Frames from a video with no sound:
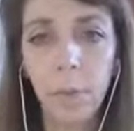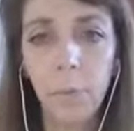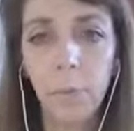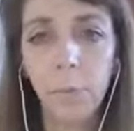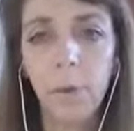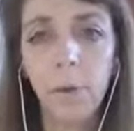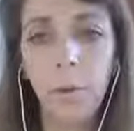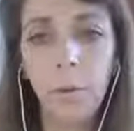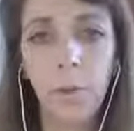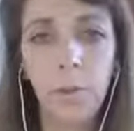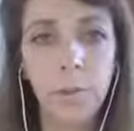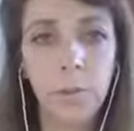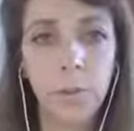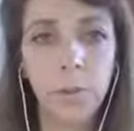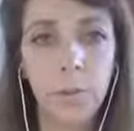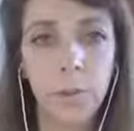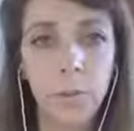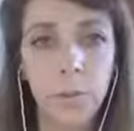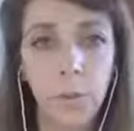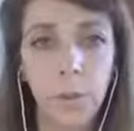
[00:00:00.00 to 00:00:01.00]
But with
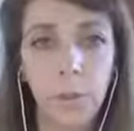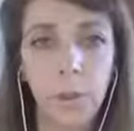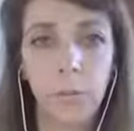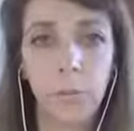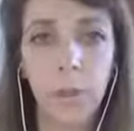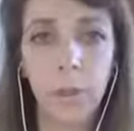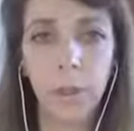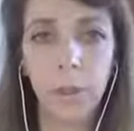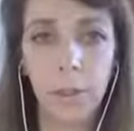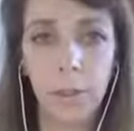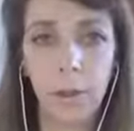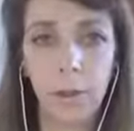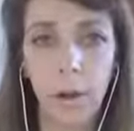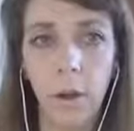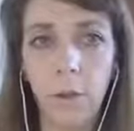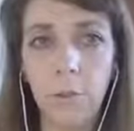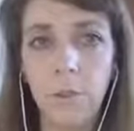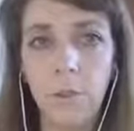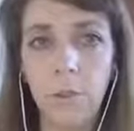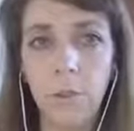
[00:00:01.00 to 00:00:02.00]
Social Warfare, you can
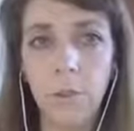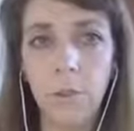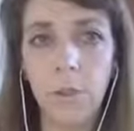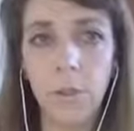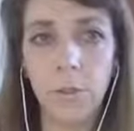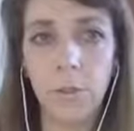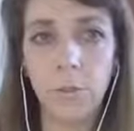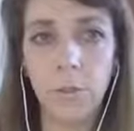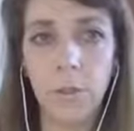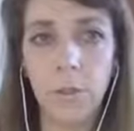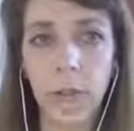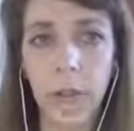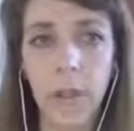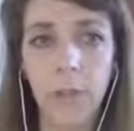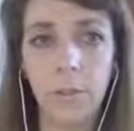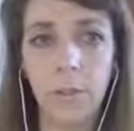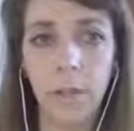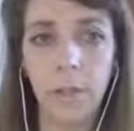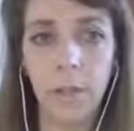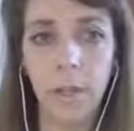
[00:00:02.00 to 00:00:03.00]
also choose to
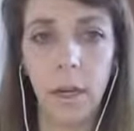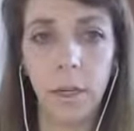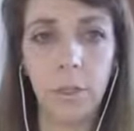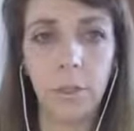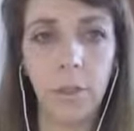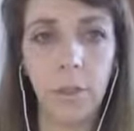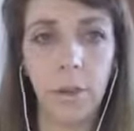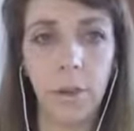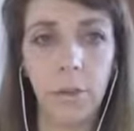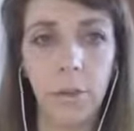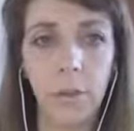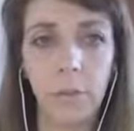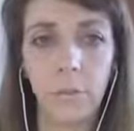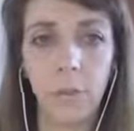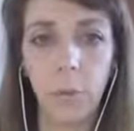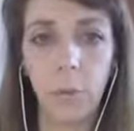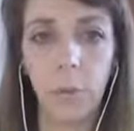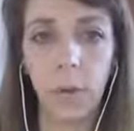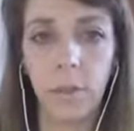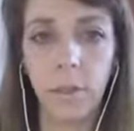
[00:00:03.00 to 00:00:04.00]
have it not show if
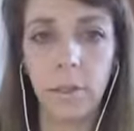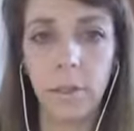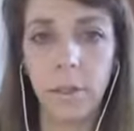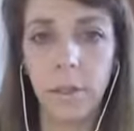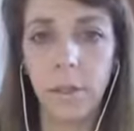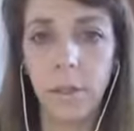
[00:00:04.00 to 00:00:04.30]
you want.